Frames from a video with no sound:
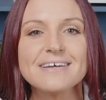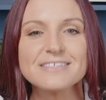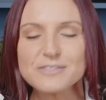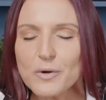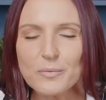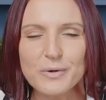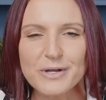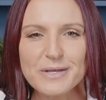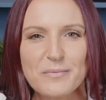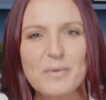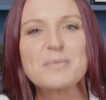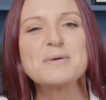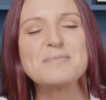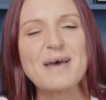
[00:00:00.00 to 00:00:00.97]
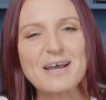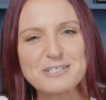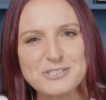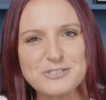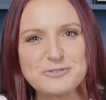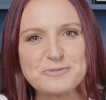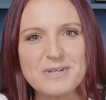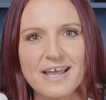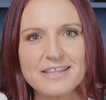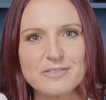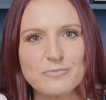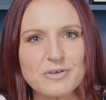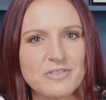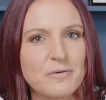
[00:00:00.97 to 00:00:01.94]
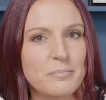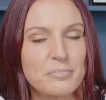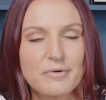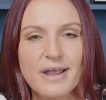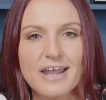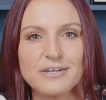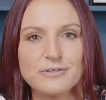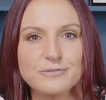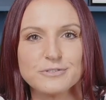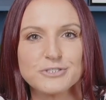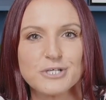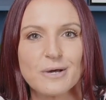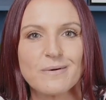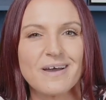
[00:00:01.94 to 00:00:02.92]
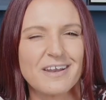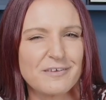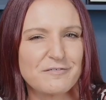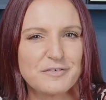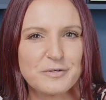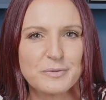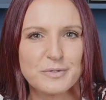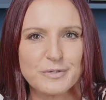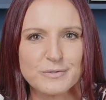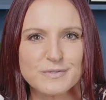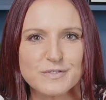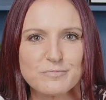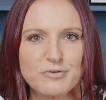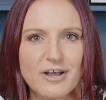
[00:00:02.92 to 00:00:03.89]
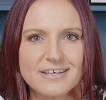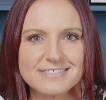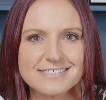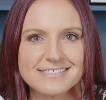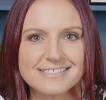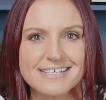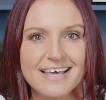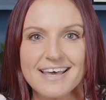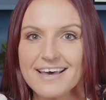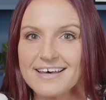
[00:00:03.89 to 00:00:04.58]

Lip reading: don't worry, we'll be back June 9th with a brand new show and a few new surprises.